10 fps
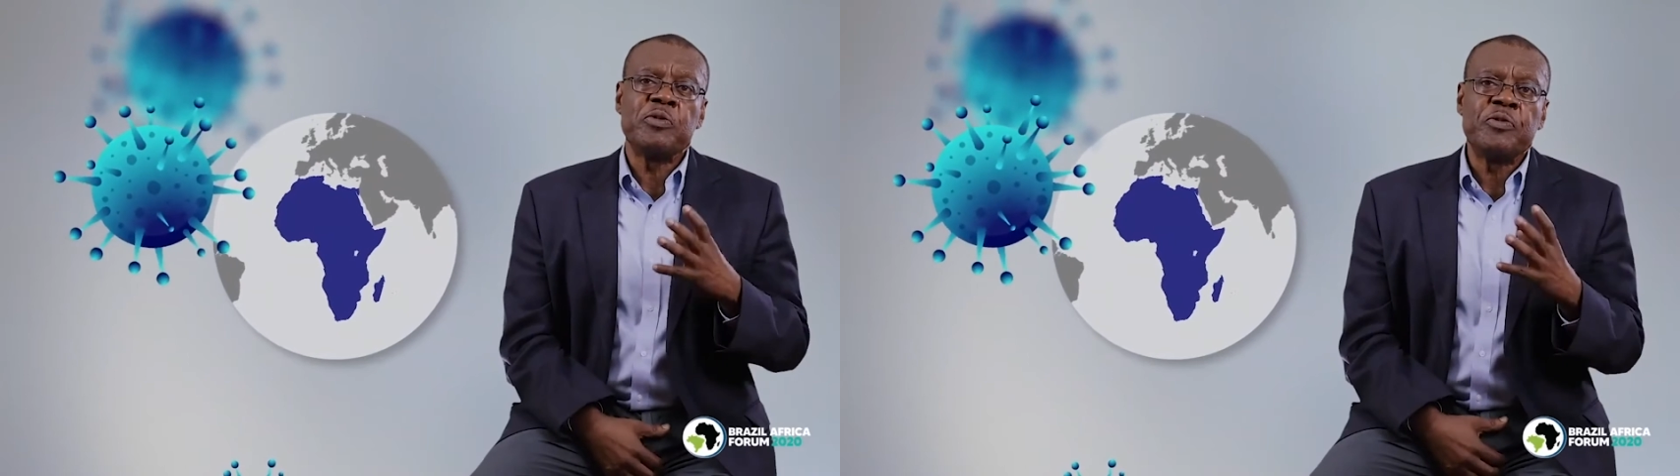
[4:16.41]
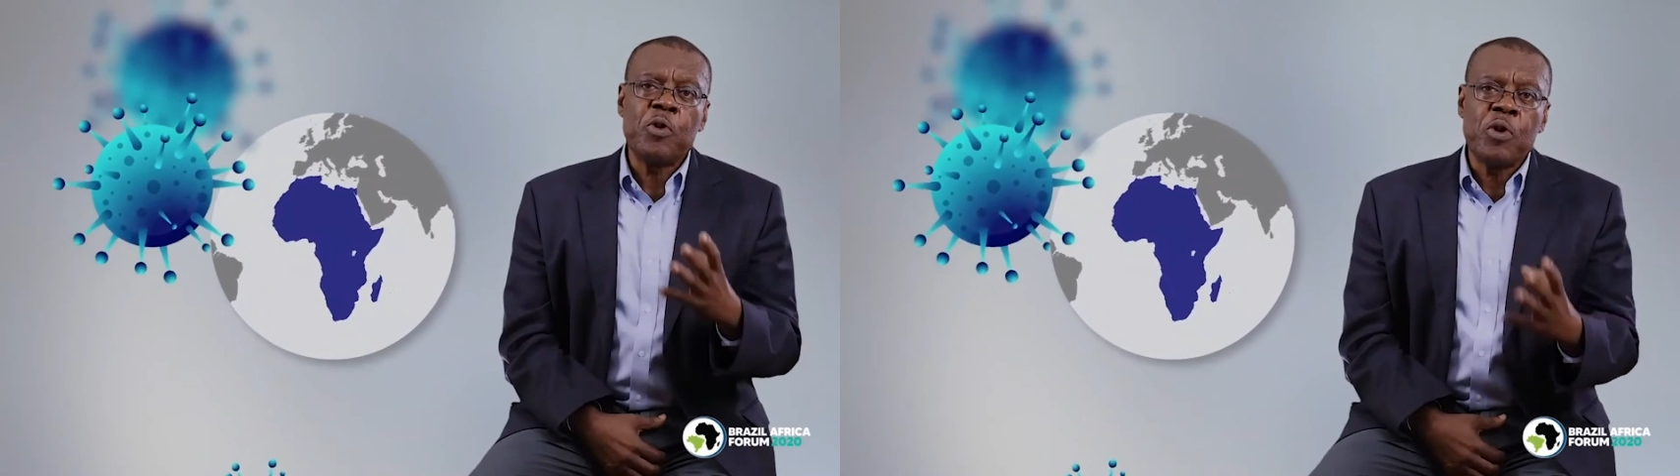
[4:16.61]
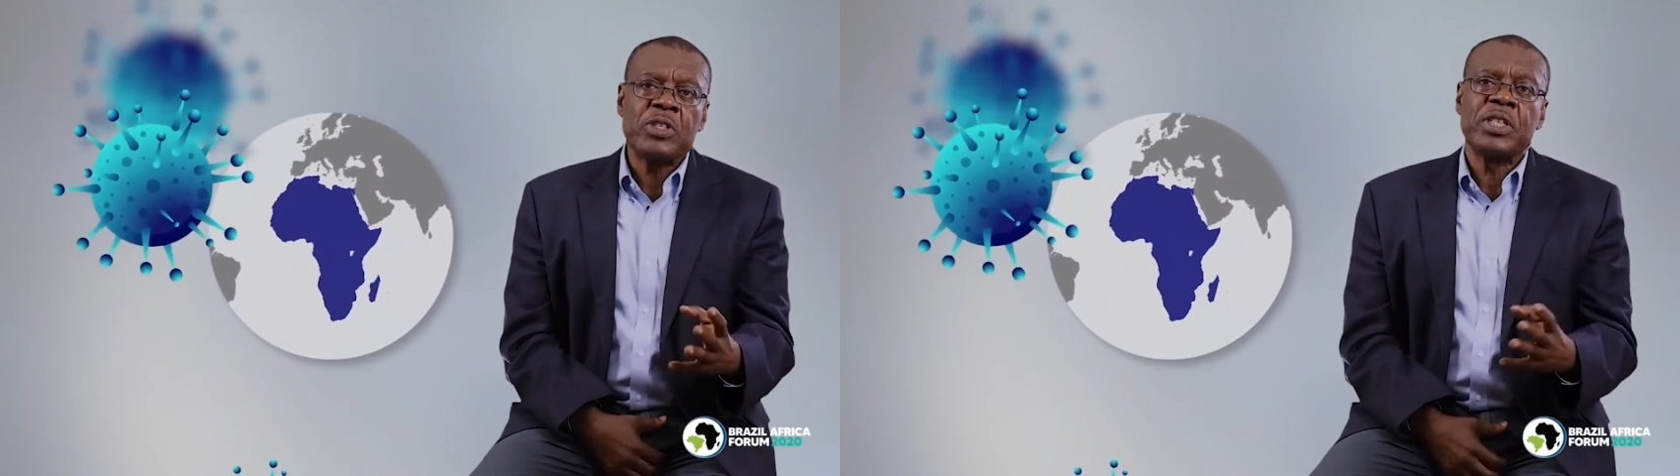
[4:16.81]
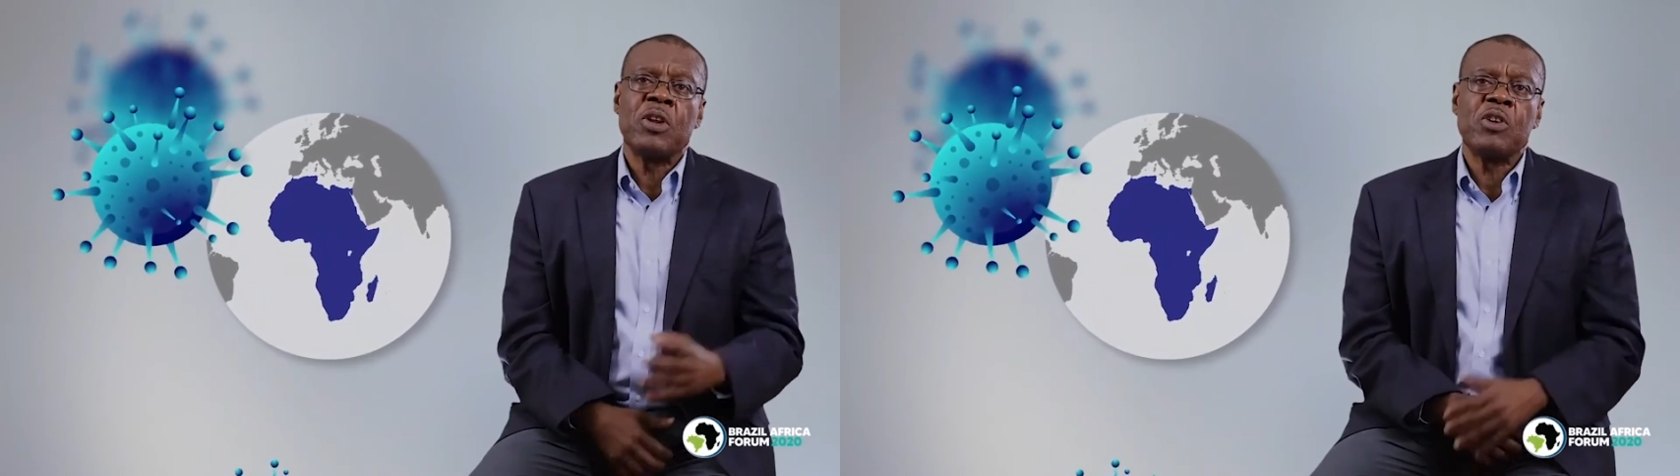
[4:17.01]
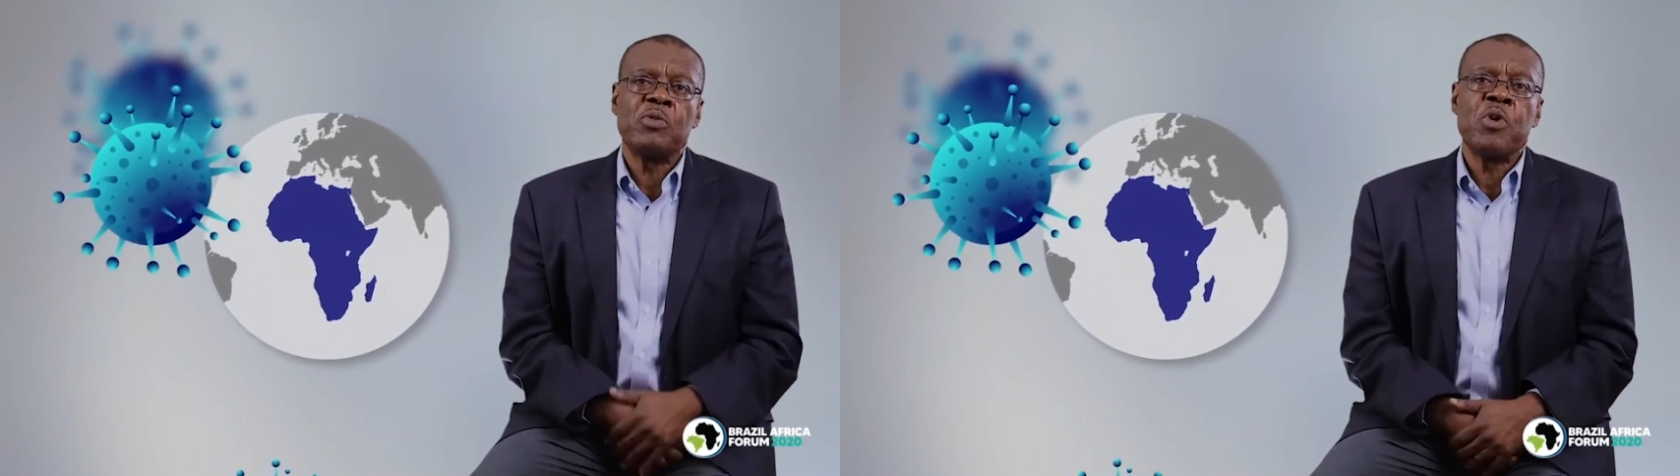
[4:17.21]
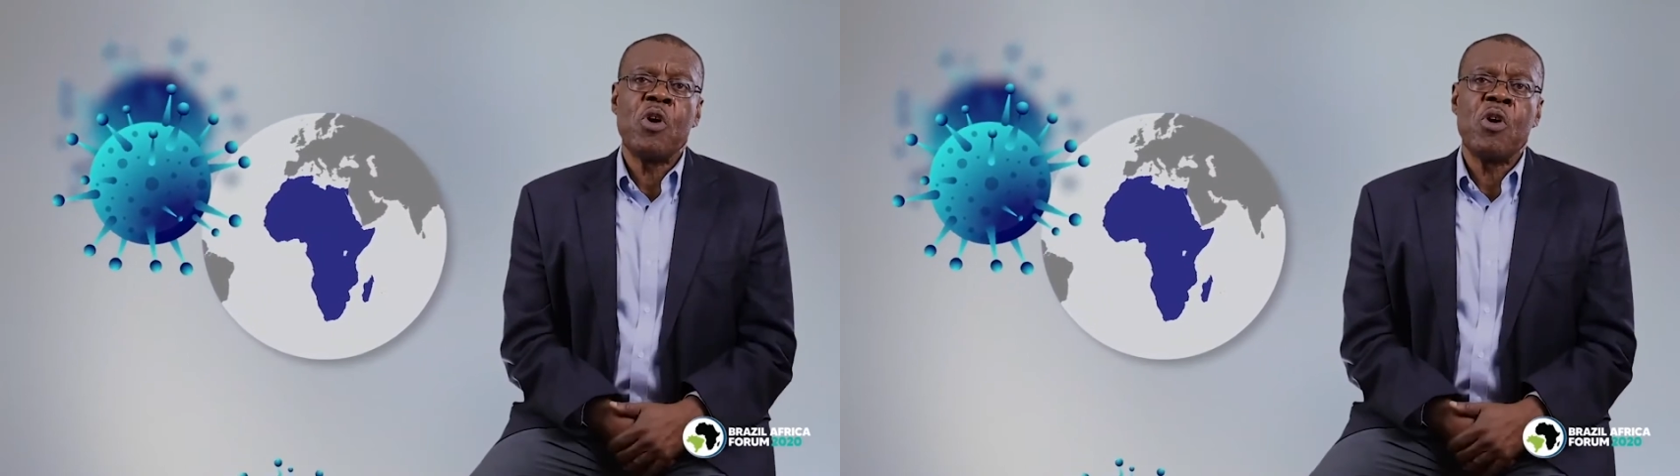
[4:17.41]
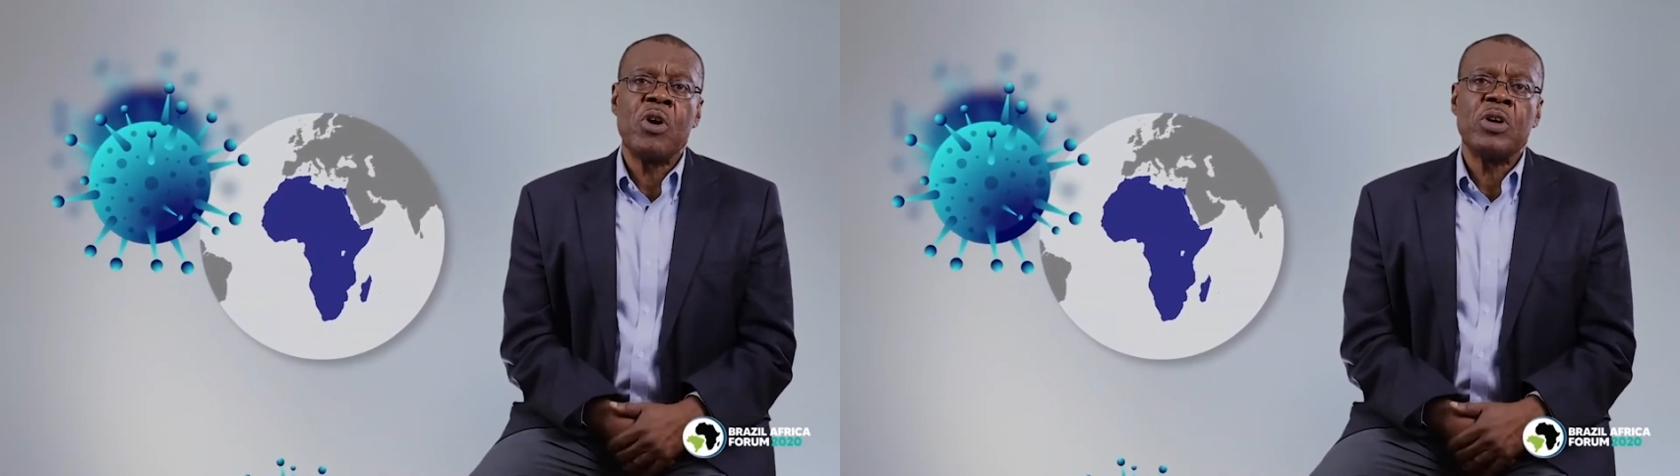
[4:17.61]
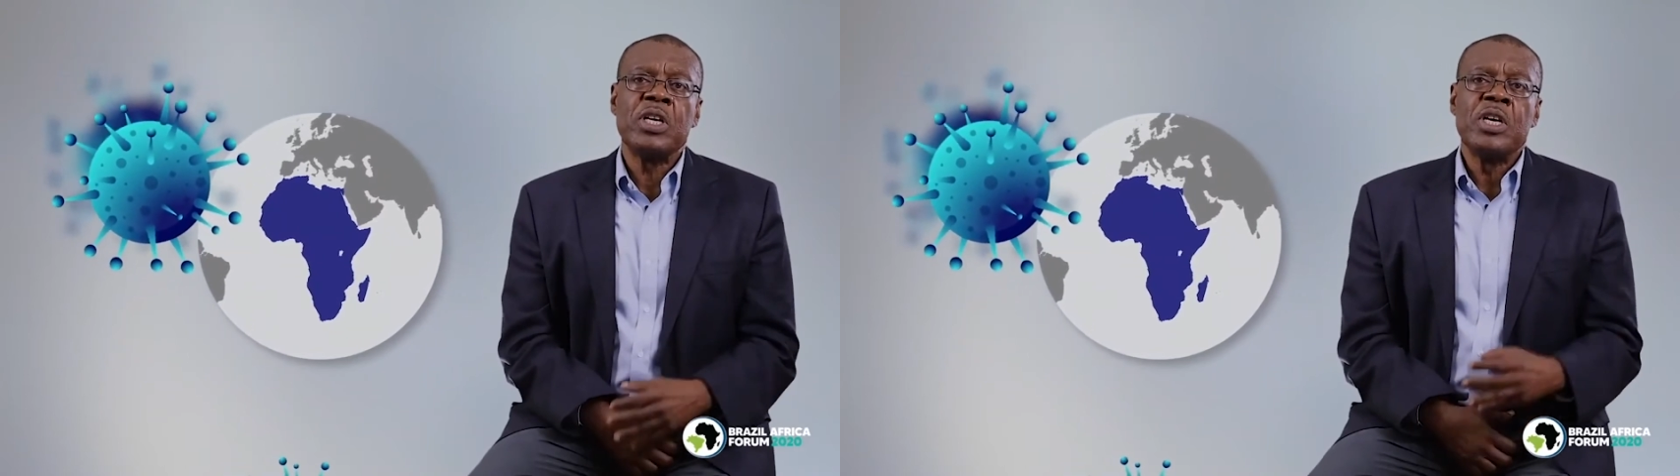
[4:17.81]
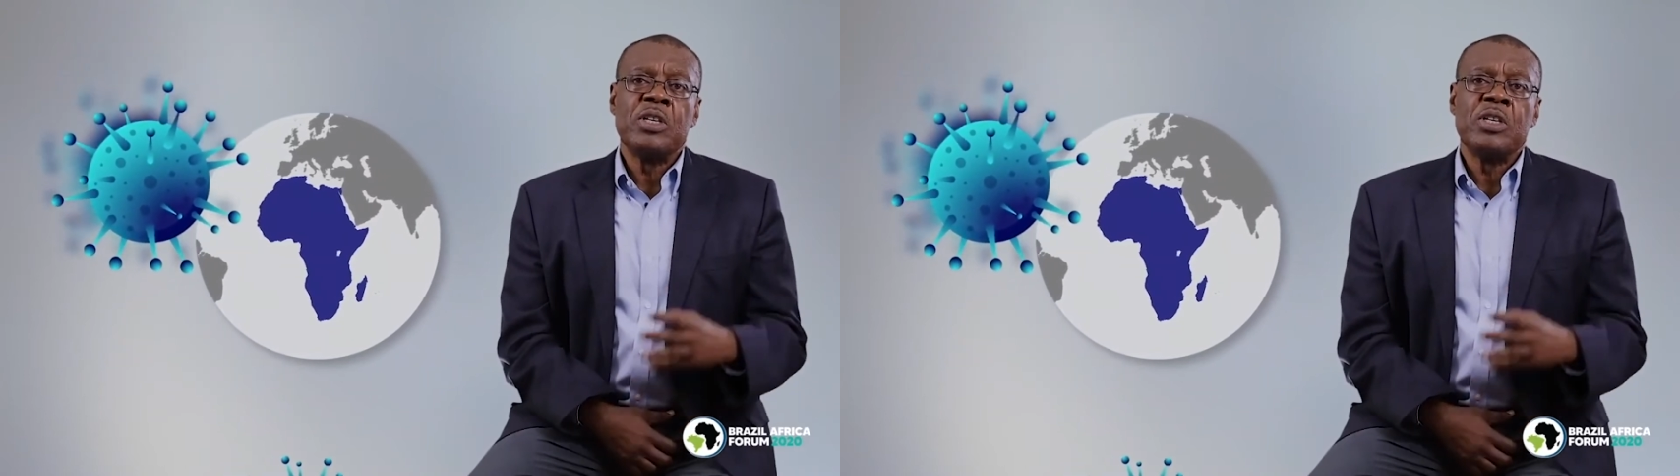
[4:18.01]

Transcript: to focus a lot more on,